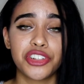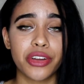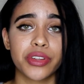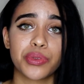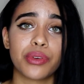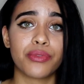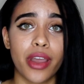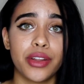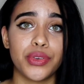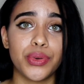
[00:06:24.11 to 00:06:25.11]
share this with a
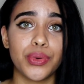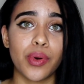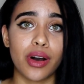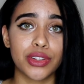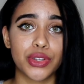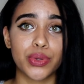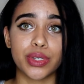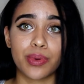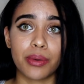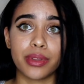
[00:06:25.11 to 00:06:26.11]
friend who also
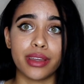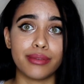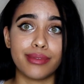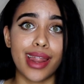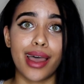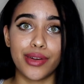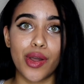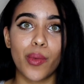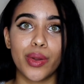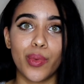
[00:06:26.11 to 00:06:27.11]
is probably not
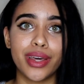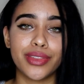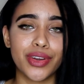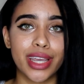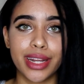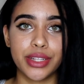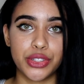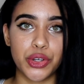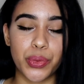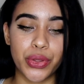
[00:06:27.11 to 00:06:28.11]
knowing what they're getting
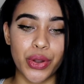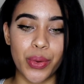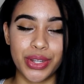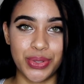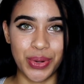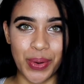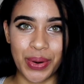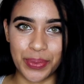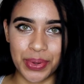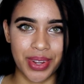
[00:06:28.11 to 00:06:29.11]
into when they're going into a
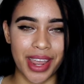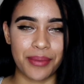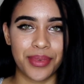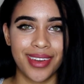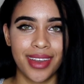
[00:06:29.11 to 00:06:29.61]
coding boot camp.